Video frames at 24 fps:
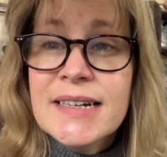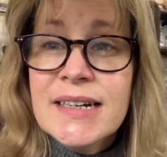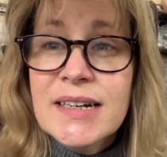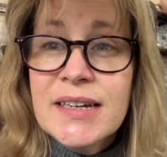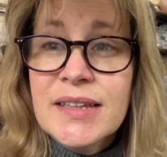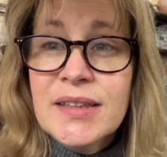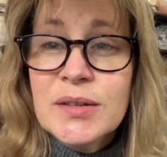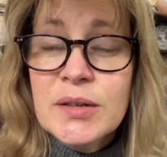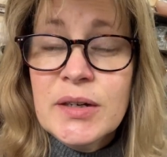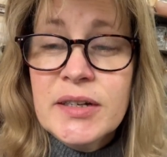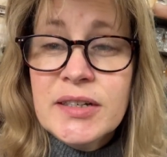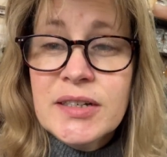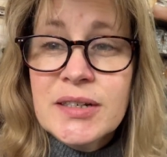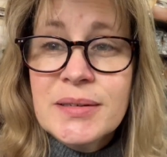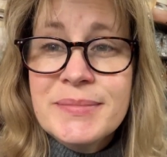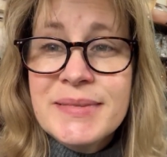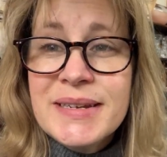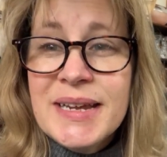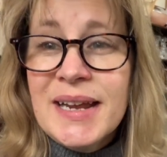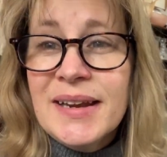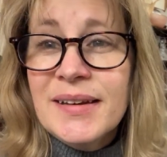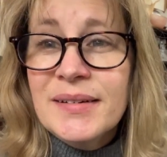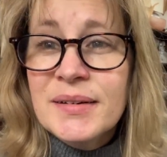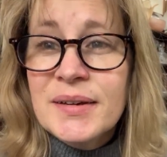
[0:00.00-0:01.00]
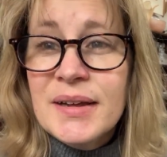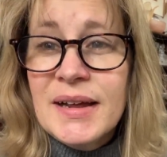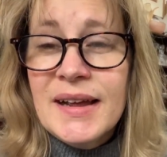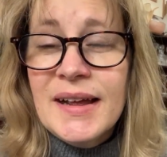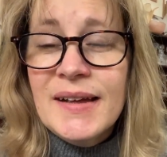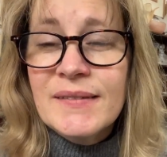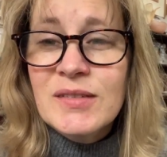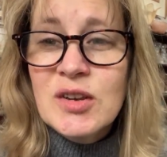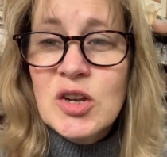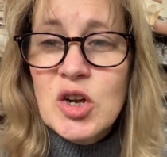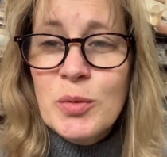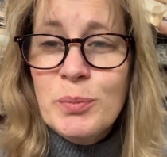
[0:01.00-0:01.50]
I thought I'd come down.
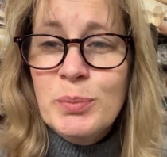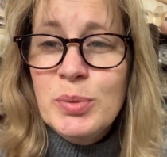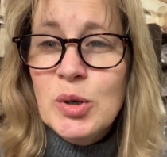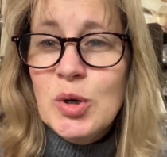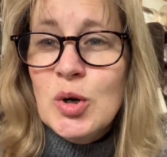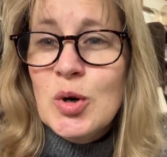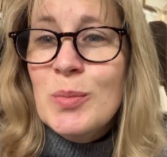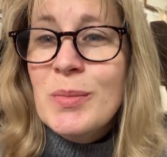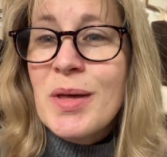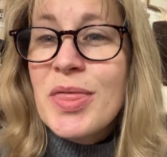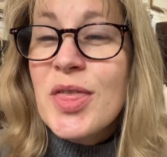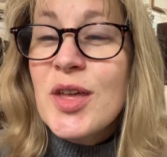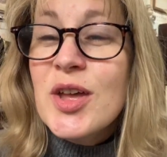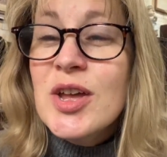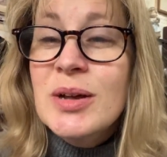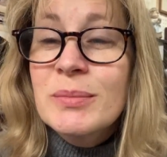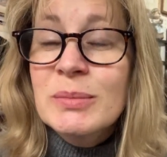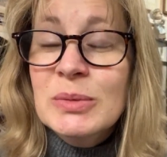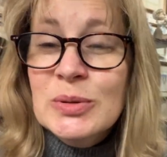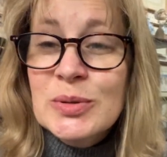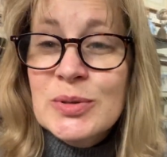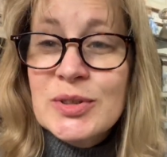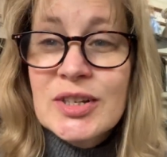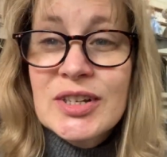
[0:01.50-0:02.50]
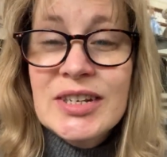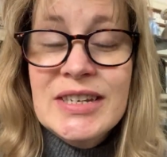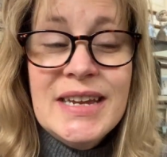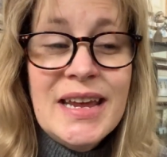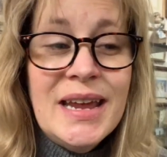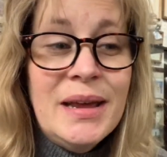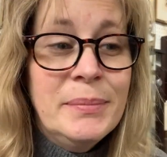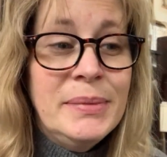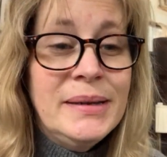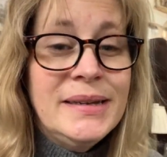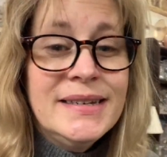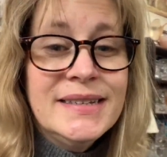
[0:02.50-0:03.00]
I've not put all my thermals on
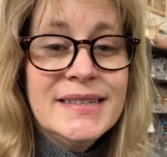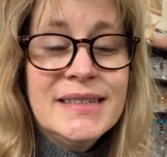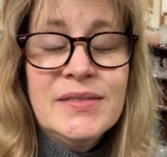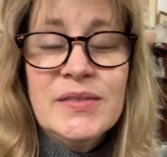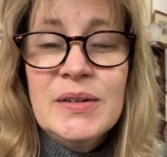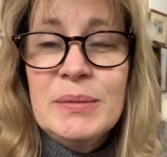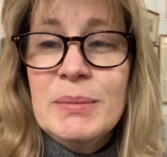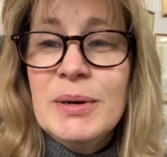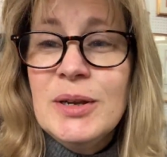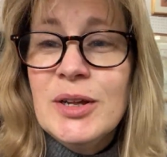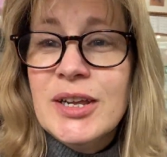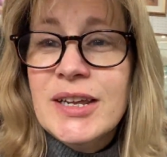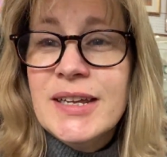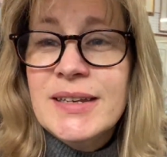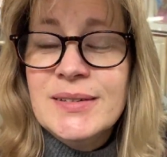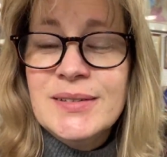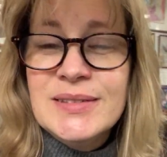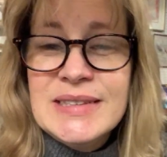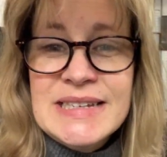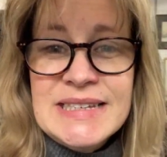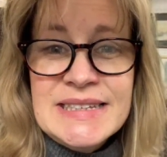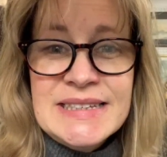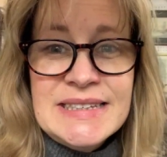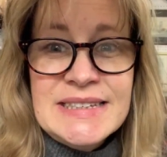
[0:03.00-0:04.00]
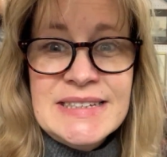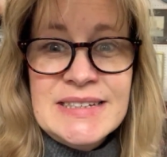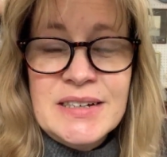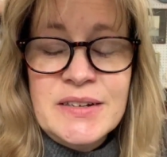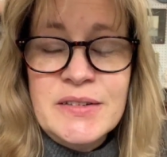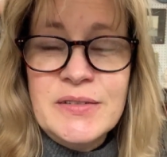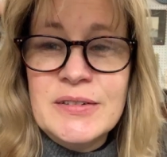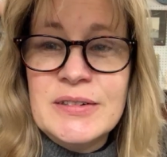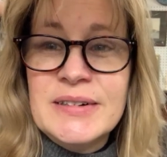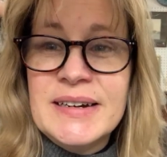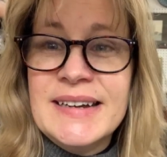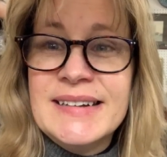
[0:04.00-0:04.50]
yet because if I'm lugging all this stuff
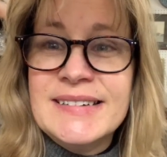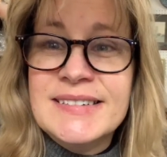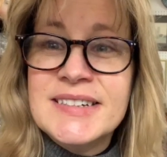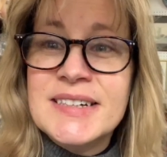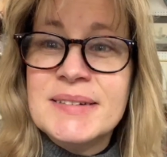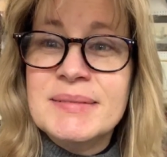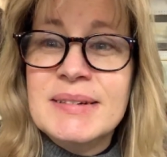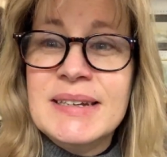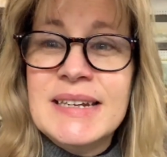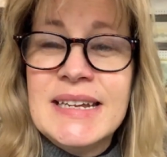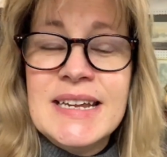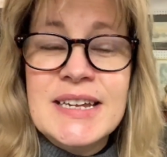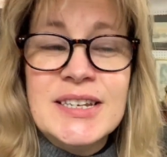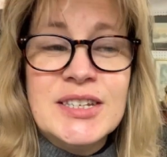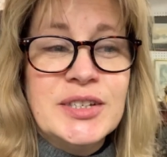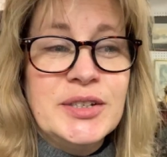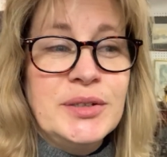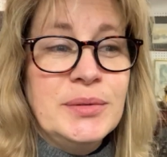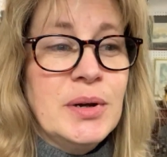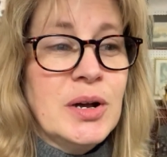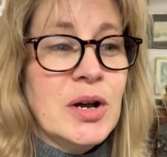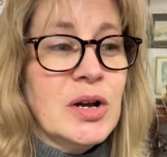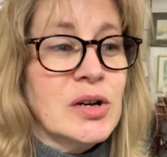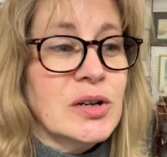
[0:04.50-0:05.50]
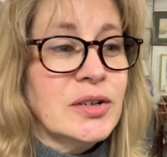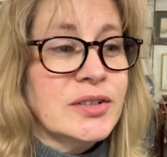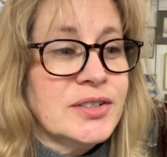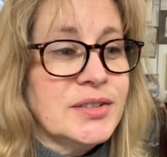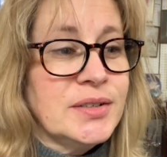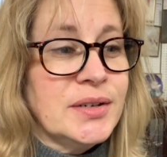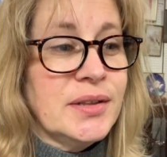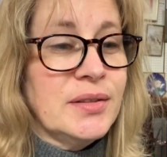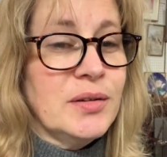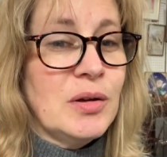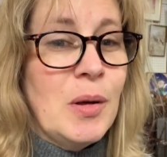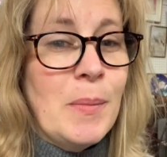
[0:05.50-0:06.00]
around, I'm gonna get too hot. So I
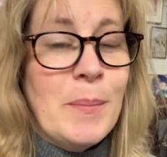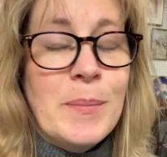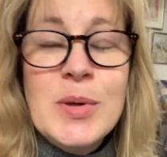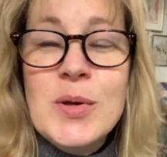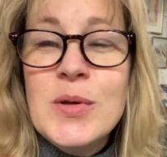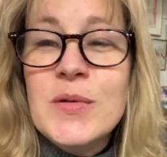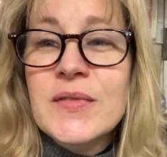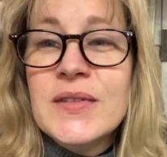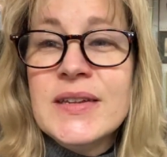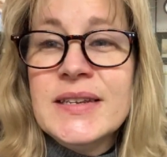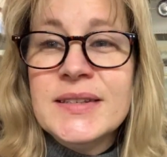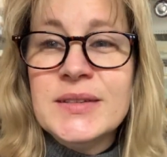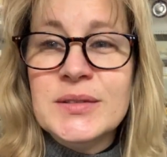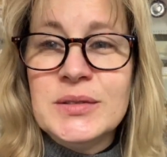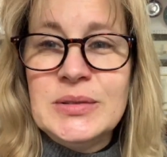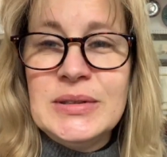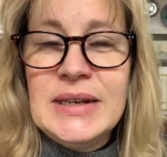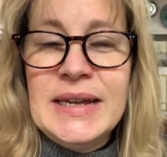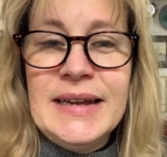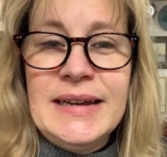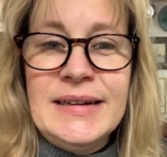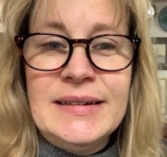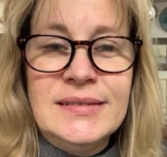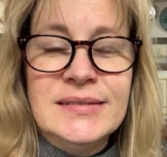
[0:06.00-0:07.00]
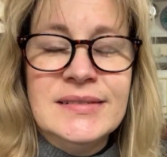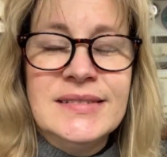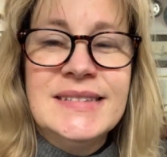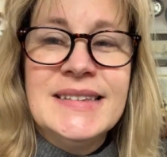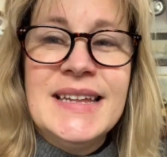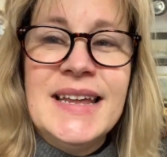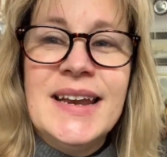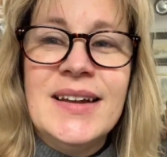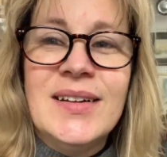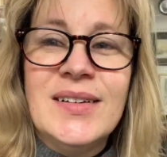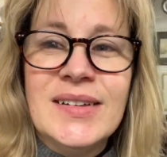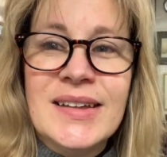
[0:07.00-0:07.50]
thought I'll move this all now,
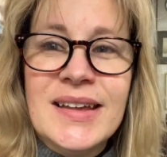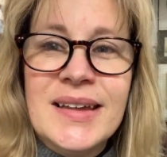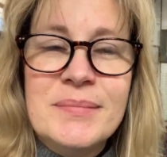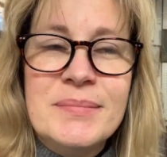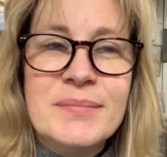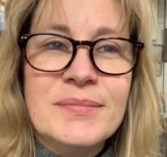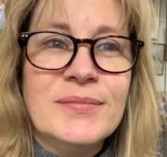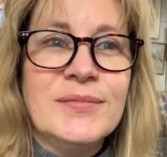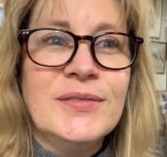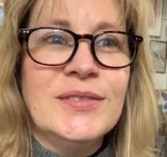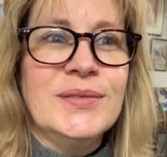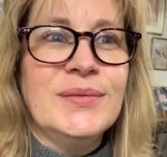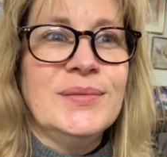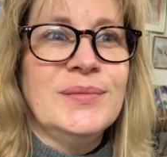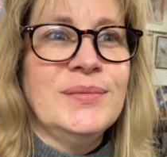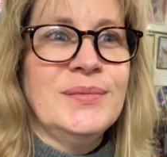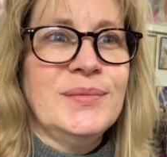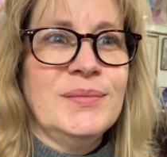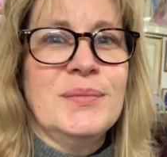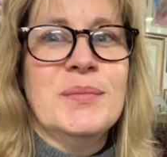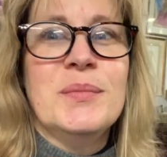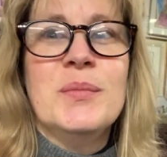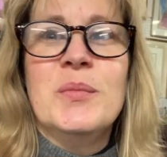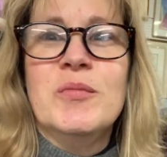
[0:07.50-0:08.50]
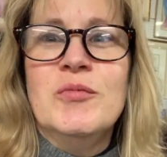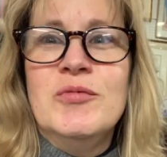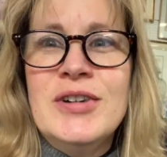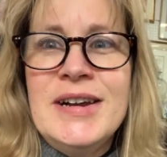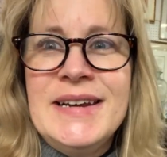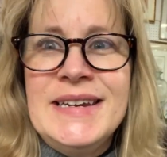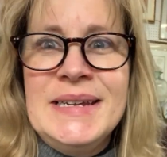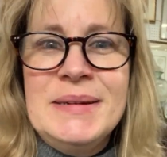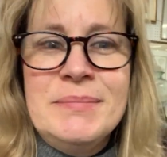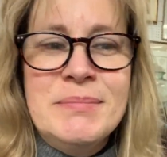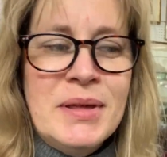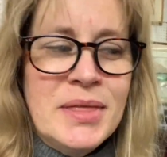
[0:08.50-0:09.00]
then I'll get
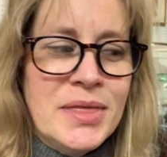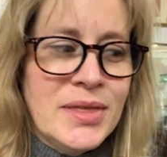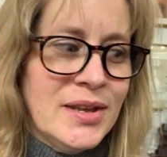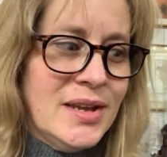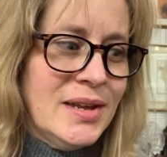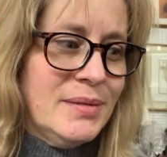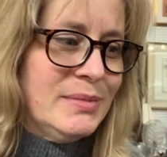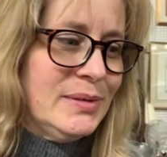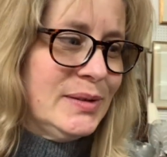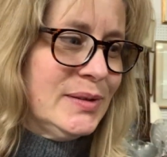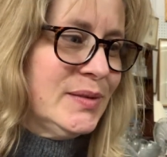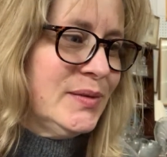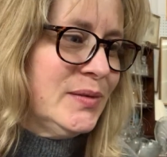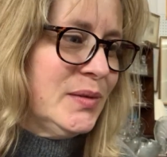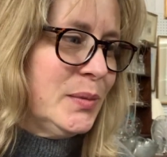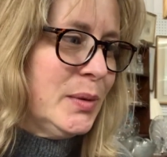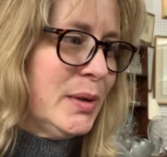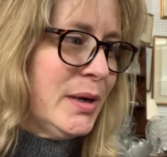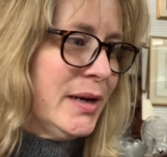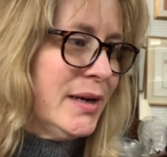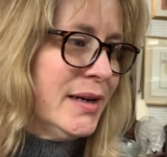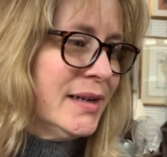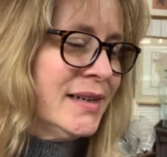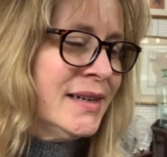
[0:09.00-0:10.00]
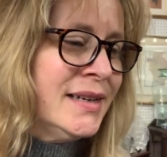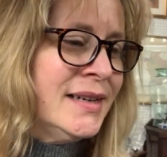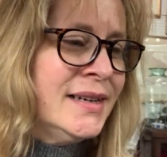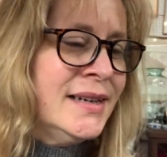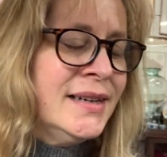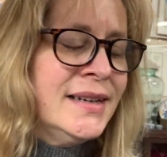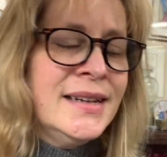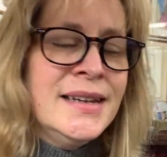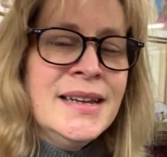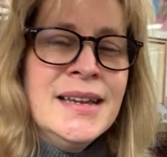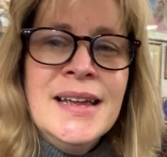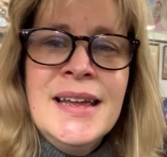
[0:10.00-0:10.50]
Ready in my thermals for work.
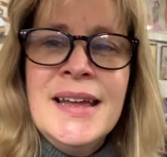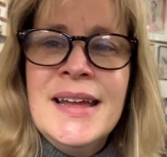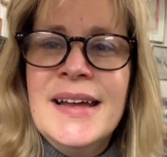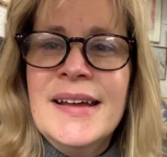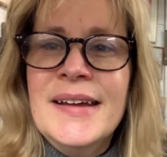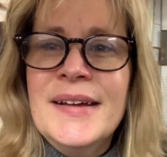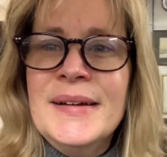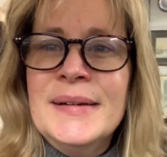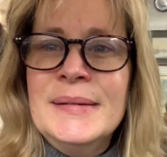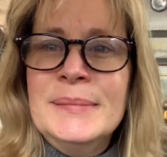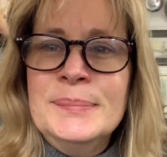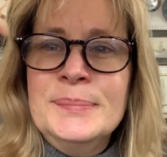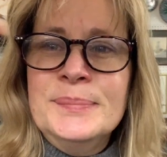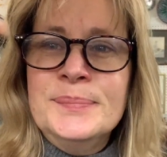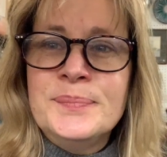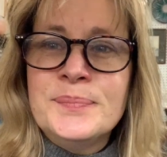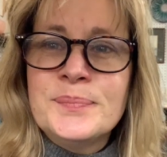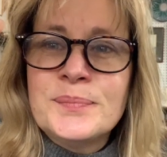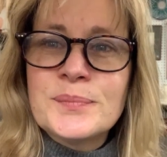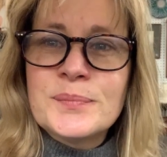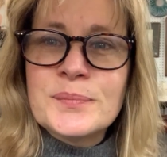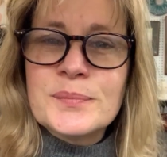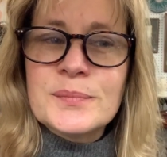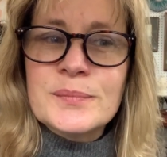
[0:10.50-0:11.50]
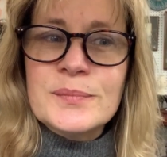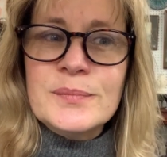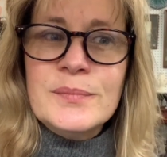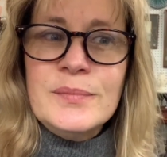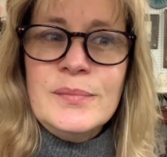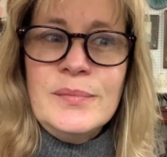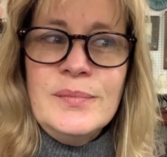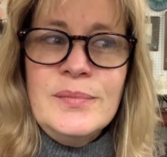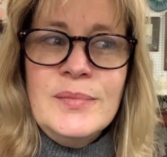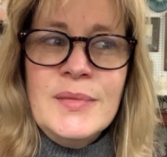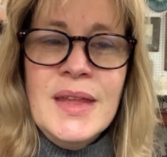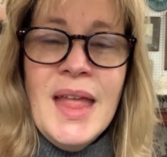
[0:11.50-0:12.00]
Um,
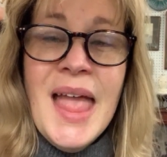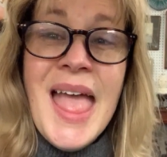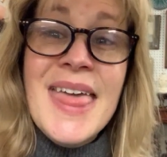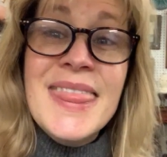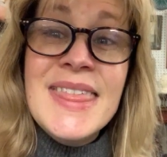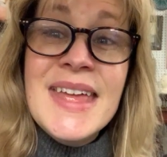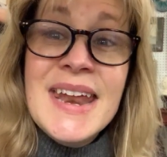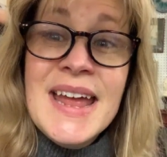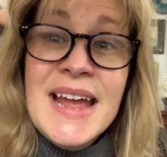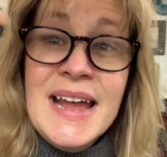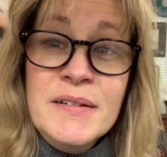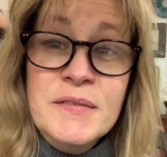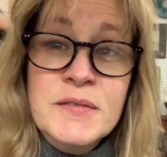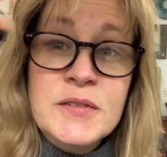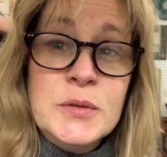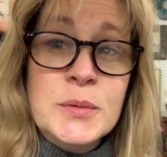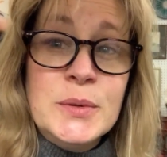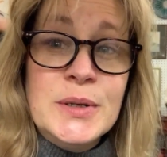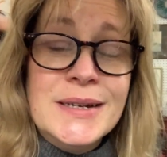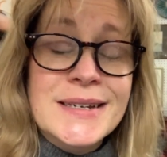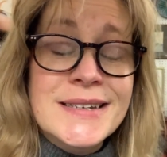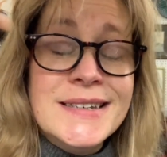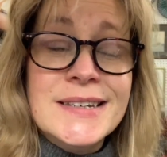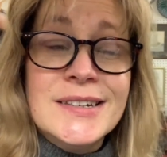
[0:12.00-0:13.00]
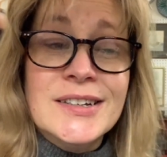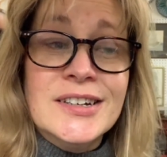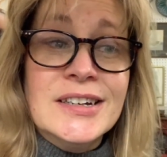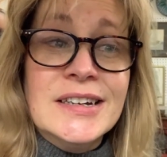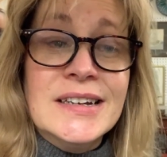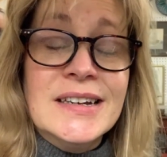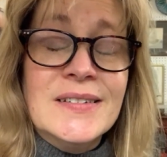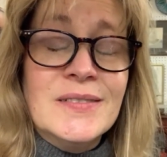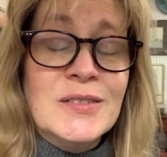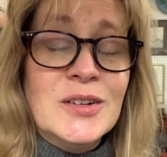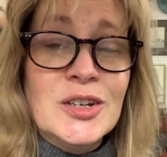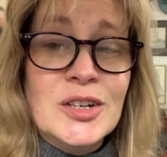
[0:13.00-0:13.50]
and then after work tonight,
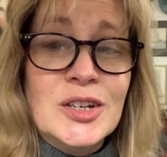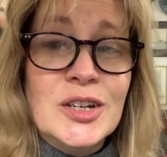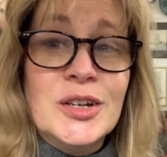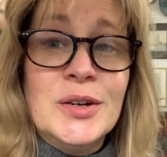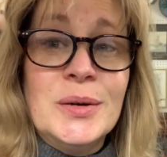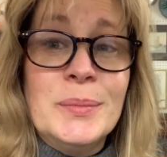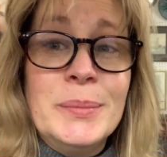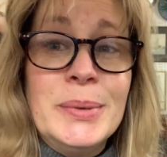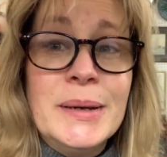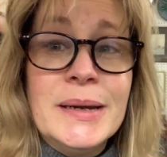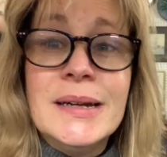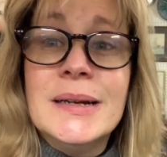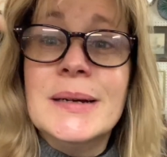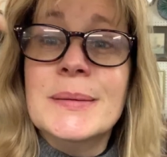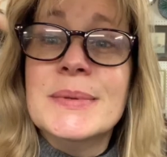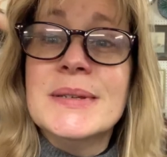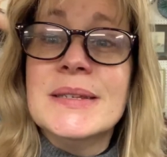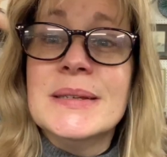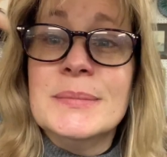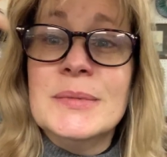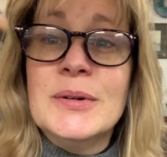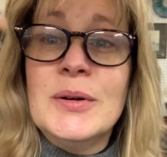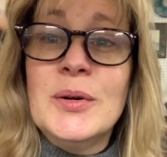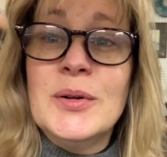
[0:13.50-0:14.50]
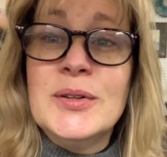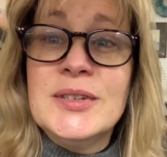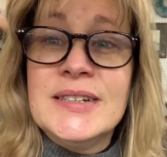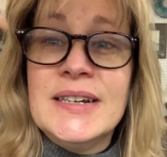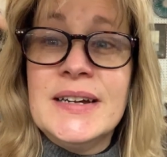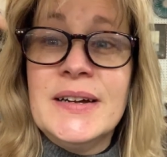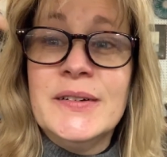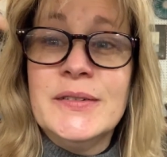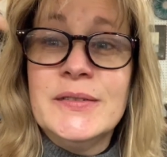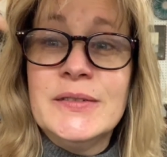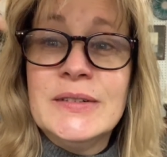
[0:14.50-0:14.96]
I've got to go and pick up some more stuff.